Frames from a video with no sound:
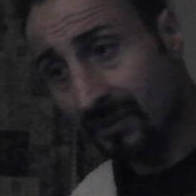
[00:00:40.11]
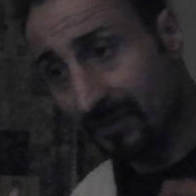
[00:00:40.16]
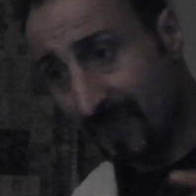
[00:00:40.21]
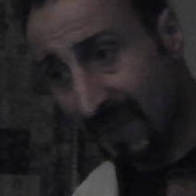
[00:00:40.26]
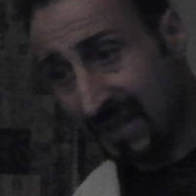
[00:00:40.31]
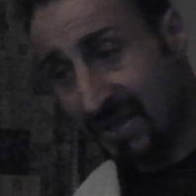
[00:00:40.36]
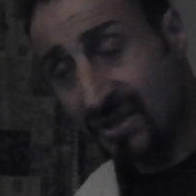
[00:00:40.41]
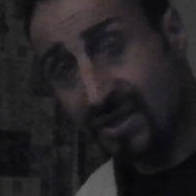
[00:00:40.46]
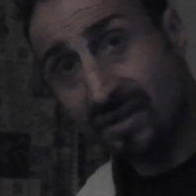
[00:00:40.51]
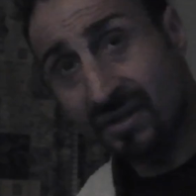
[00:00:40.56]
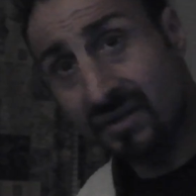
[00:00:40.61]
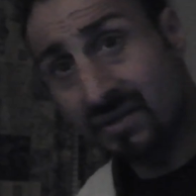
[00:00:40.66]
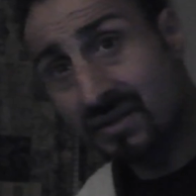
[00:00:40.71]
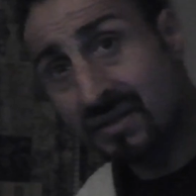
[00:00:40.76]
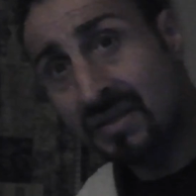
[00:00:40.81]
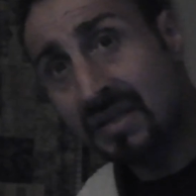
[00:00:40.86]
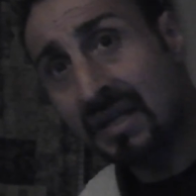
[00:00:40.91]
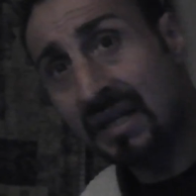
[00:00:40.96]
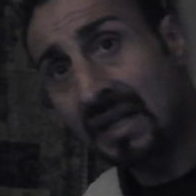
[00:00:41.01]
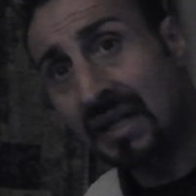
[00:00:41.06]

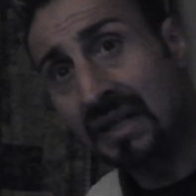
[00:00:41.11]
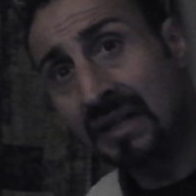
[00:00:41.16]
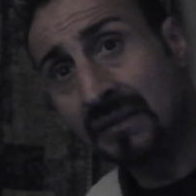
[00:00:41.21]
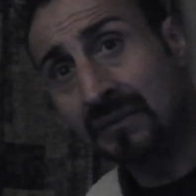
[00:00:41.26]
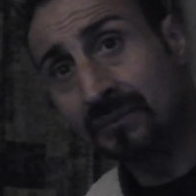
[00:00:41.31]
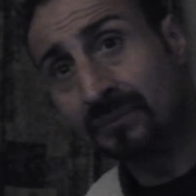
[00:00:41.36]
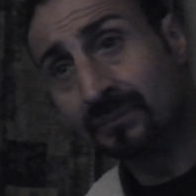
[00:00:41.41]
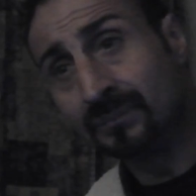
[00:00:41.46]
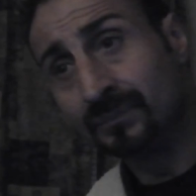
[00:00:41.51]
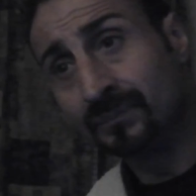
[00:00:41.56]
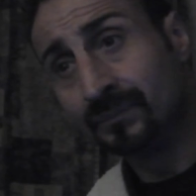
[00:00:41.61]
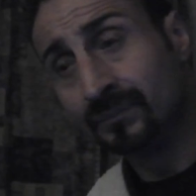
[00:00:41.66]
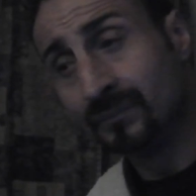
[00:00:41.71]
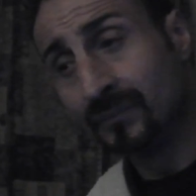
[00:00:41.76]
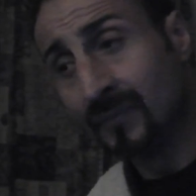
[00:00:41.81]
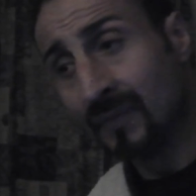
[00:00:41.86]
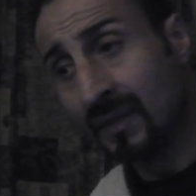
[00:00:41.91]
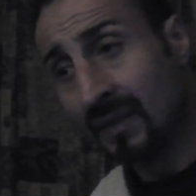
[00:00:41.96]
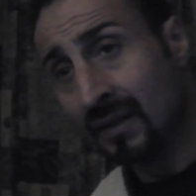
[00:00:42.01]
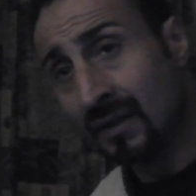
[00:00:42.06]
pictures. I
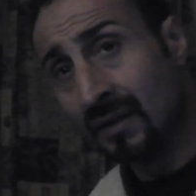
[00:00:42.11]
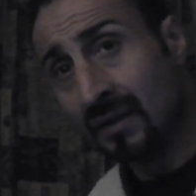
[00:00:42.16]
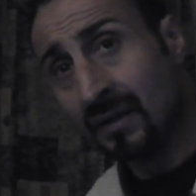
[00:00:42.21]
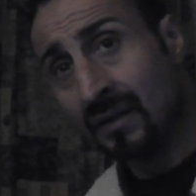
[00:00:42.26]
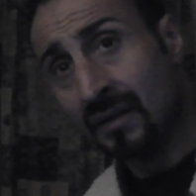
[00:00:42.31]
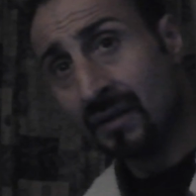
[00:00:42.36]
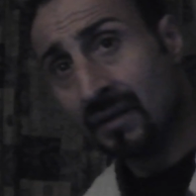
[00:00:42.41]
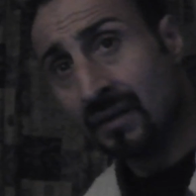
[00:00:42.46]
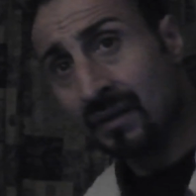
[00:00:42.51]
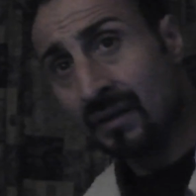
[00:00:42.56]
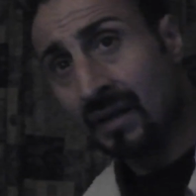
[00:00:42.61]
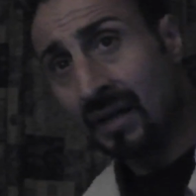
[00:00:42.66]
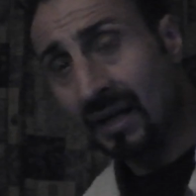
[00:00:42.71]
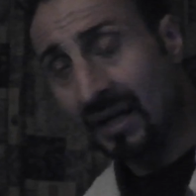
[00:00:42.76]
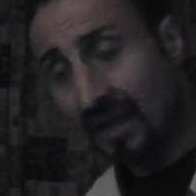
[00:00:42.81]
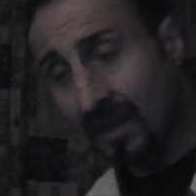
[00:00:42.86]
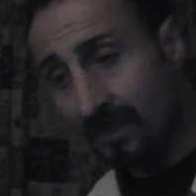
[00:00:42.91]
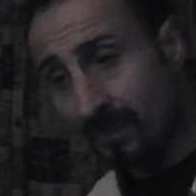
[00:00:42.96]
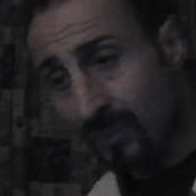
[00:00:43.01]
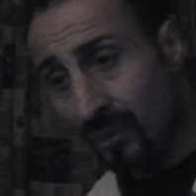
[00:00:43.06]

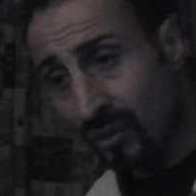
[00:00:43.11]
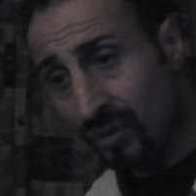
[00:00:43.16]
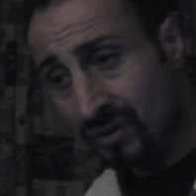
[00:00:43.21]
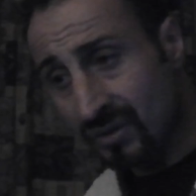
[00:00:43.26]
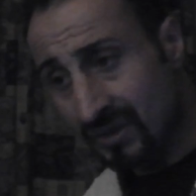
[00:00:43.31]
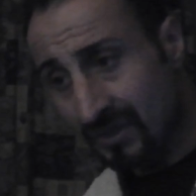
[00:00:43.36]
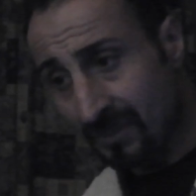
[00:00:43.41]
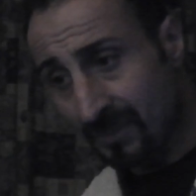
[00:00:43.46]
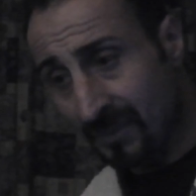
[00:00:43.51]
can post some